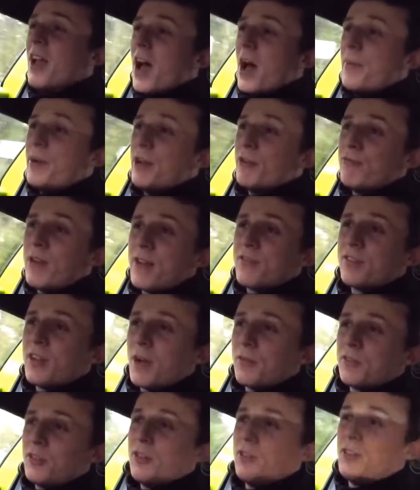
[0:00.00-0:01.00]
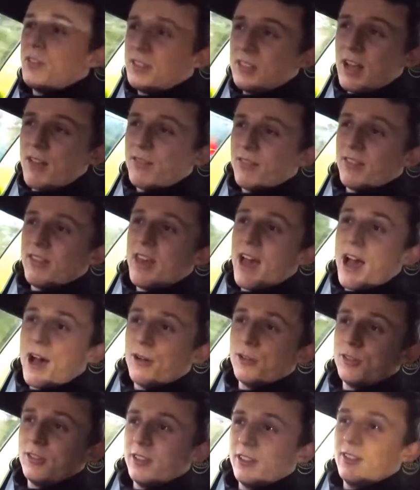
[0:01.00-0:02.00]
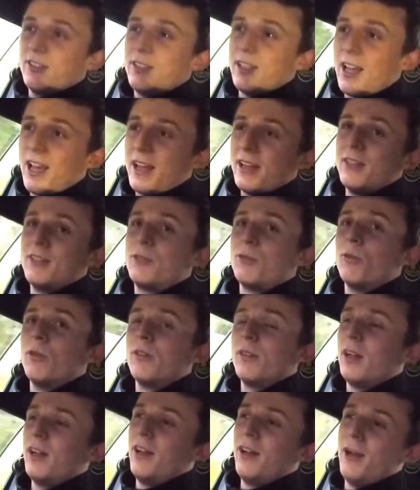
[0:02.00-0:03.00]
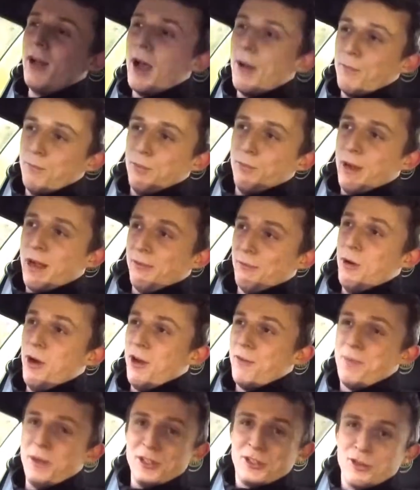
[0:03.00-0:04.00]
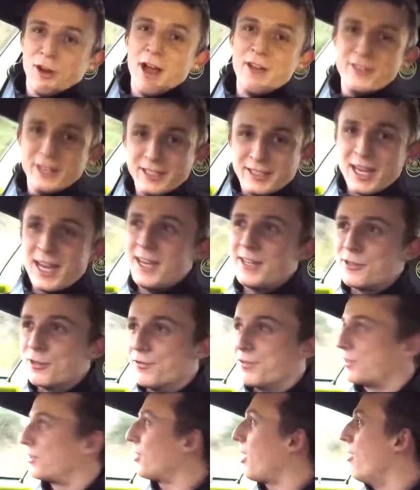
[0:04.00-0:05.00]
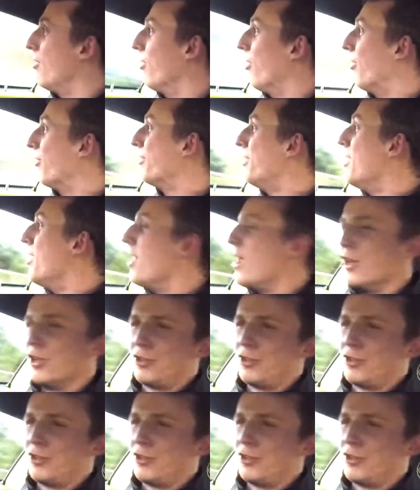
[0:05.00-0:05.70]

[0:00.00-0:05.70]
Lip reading: I mean, it revs up to 7,000, and I've been driving a diesel for so long.